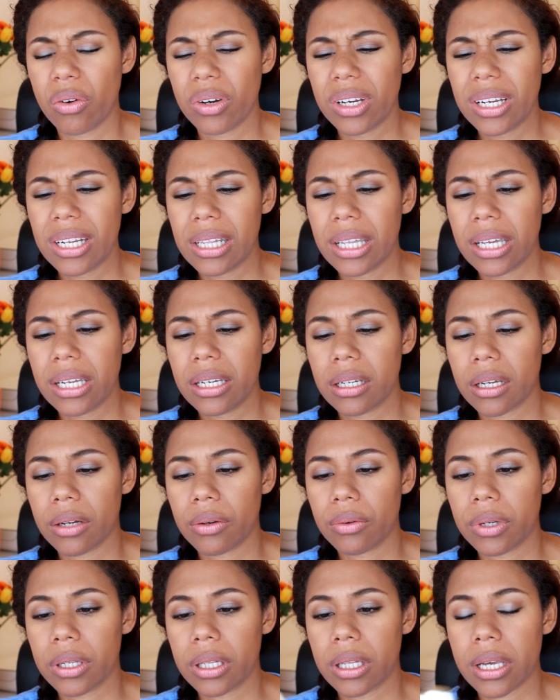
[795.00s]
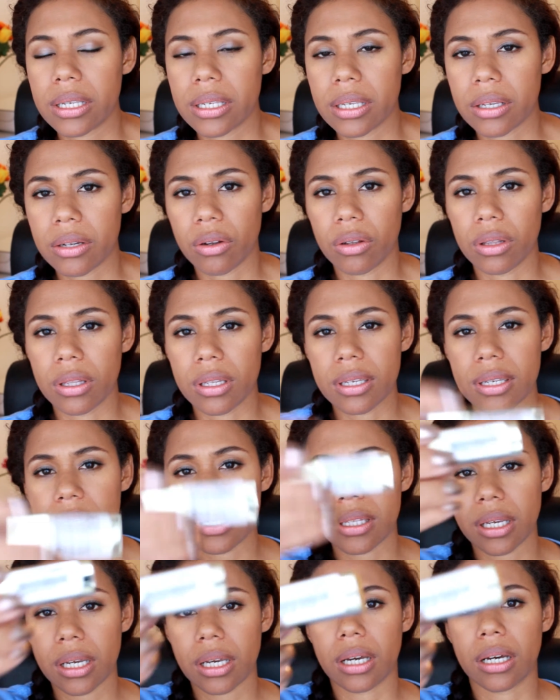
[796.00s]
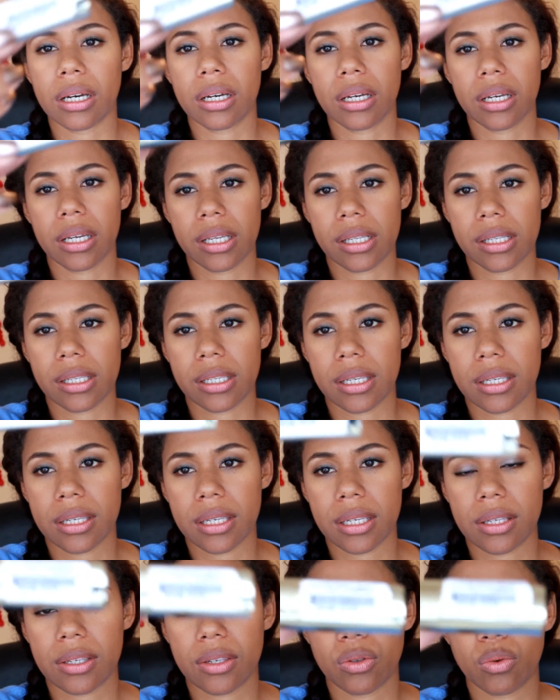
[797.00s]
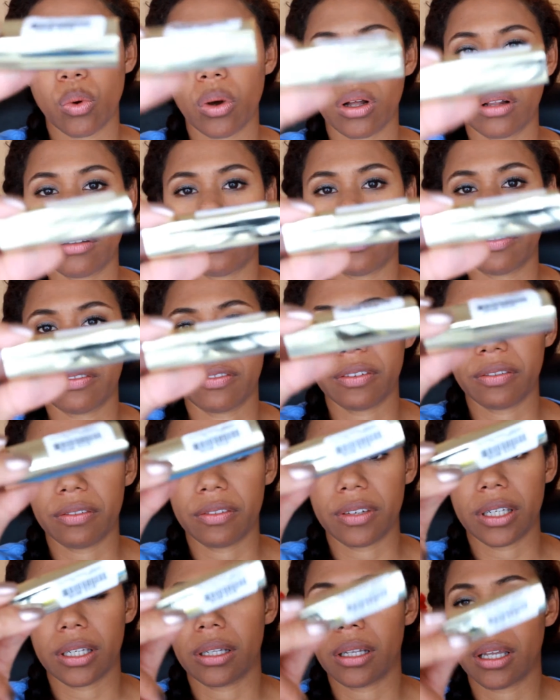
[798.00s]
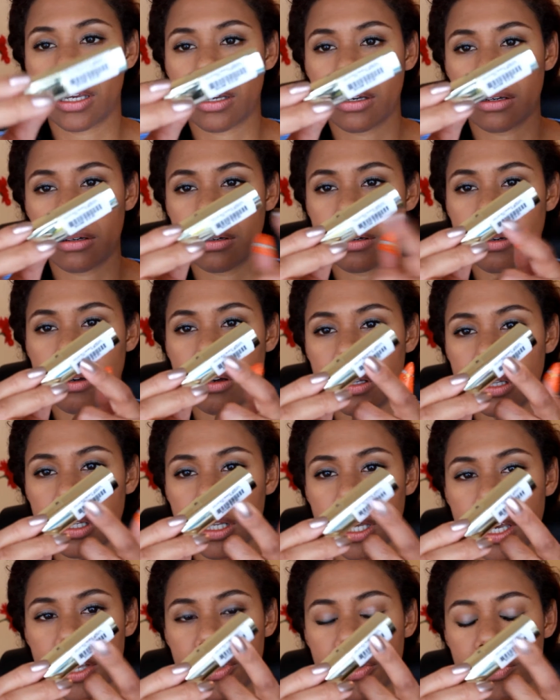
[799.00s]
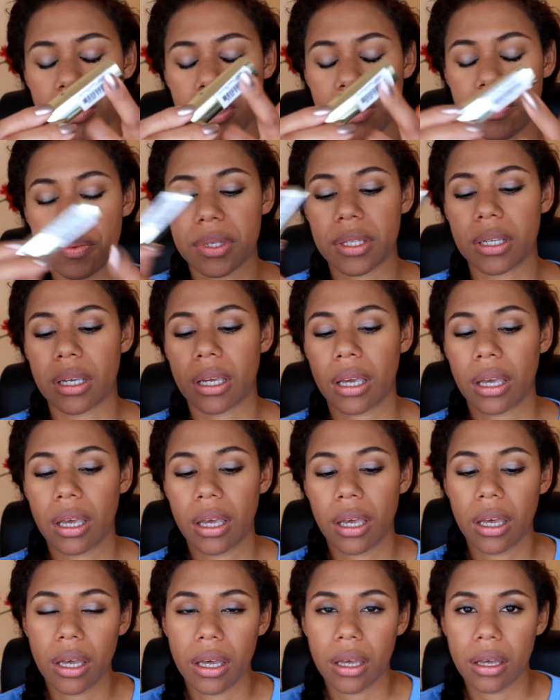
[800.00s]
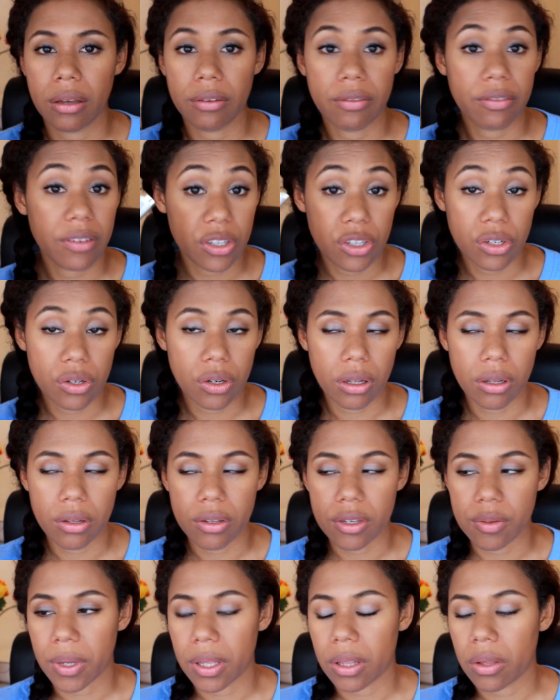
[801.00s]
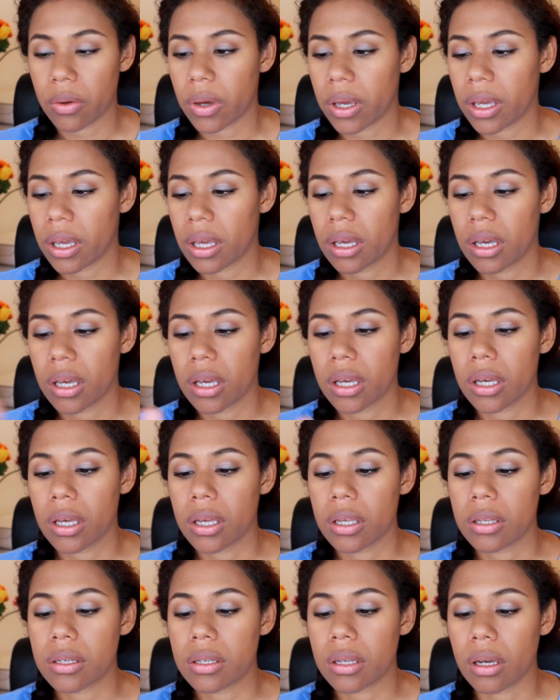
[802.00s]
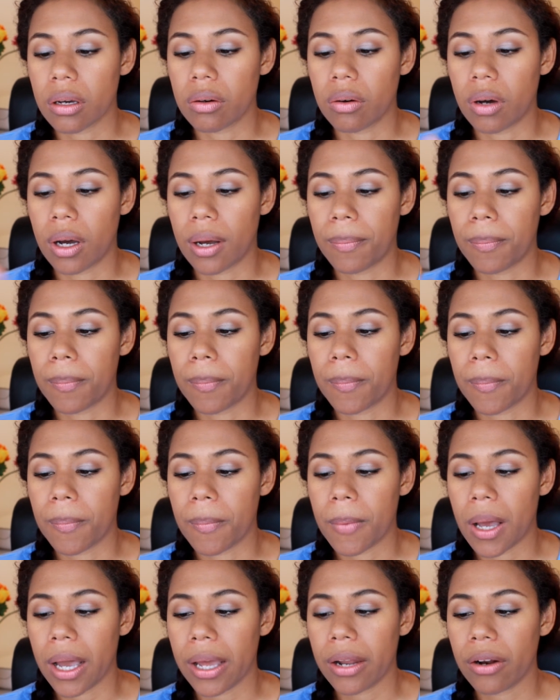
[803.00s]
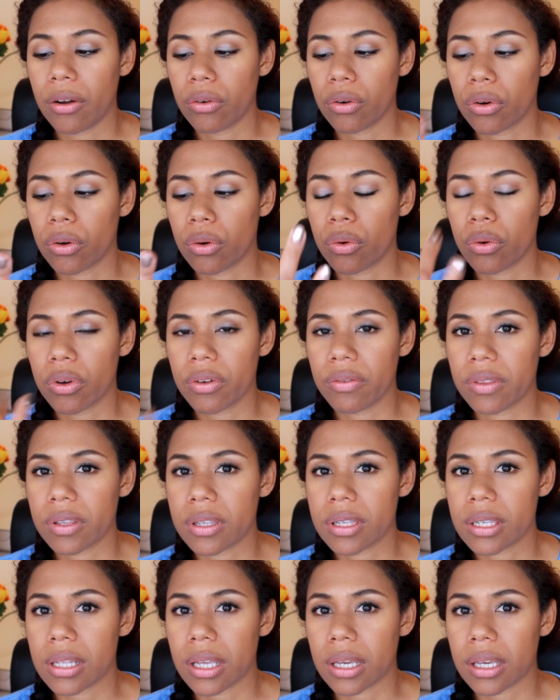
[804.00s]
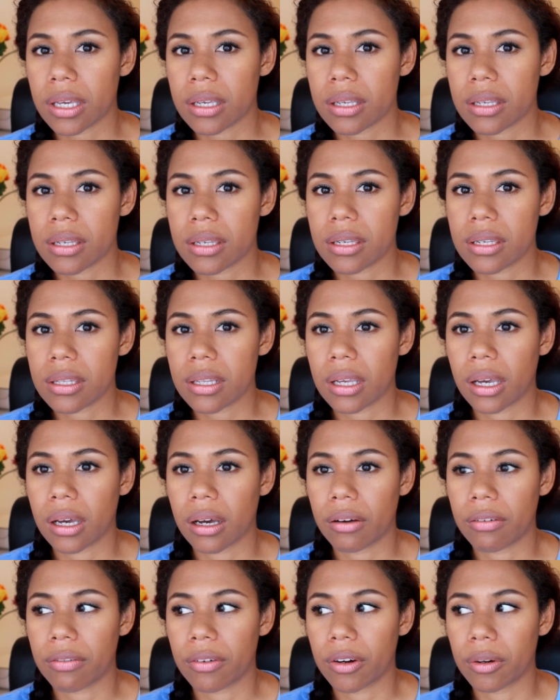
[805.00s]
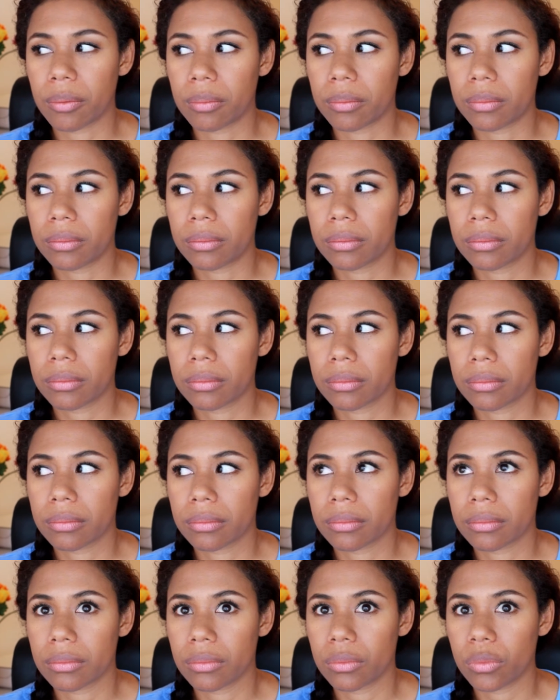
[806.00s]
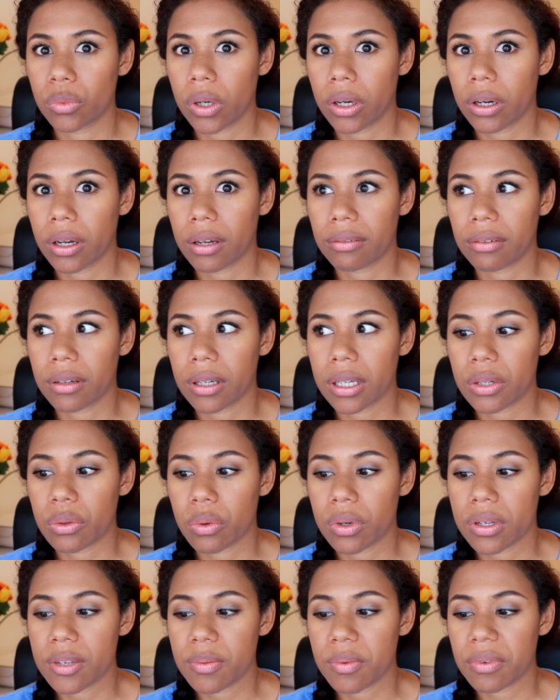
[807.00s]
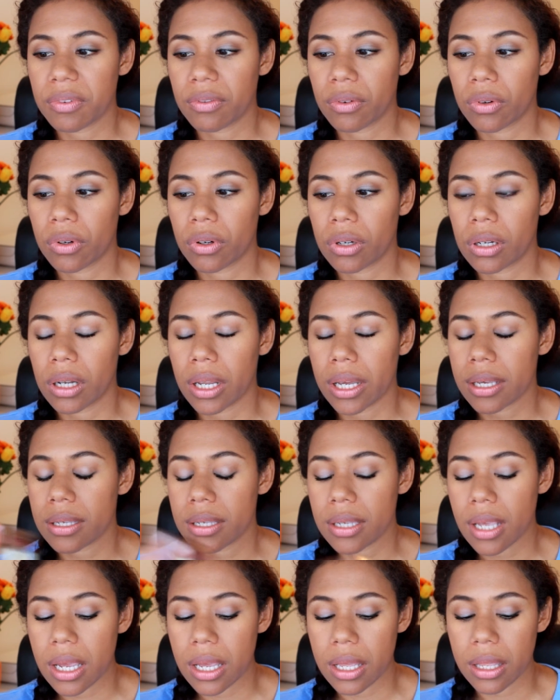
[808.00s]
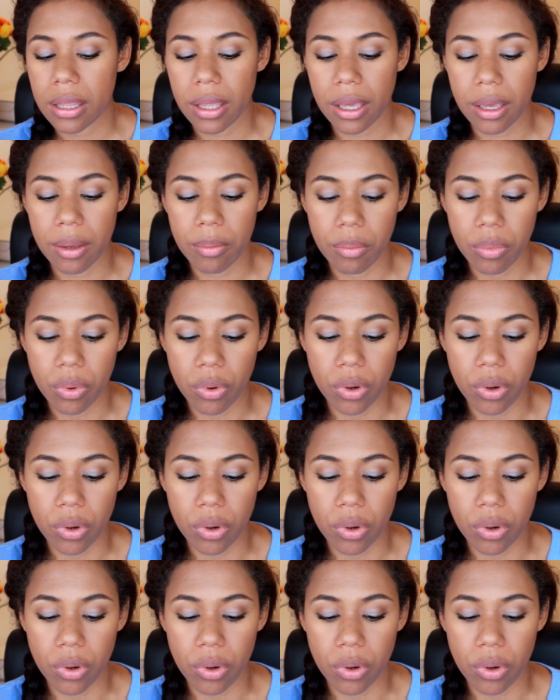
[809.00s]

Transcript: only later I realized that on the sticker it says it's $12.50, like on the actual lipstick. Fiji dollars, by the way. So I don't know if this is like a sticker from wherever it was before, like say they